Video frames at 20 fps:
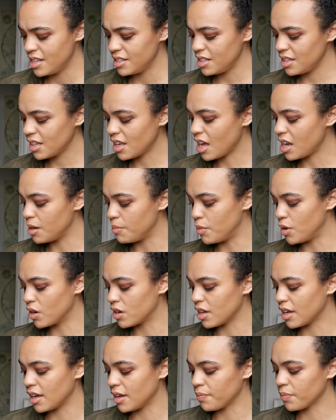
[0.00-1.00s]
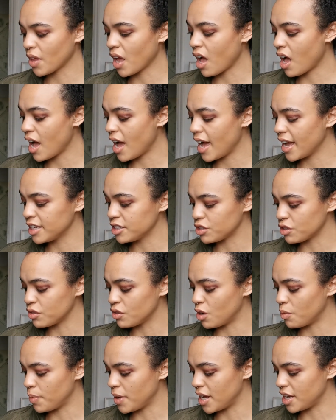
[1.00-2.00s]
In the colour Mocha. I do
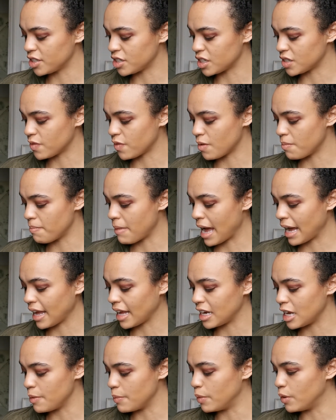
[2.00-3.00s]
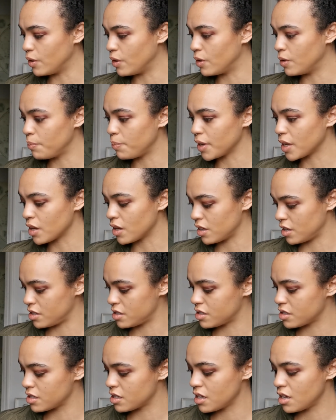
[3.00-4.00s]
not purchase from MAC anymore
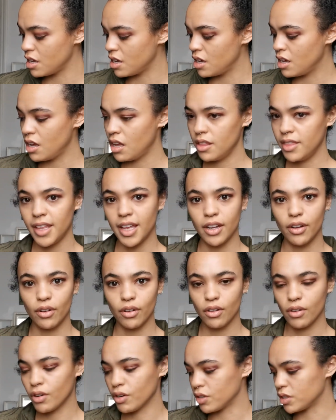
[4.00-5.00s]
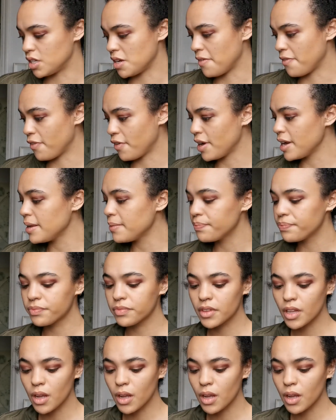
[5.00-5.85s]
because they're not cruelty free,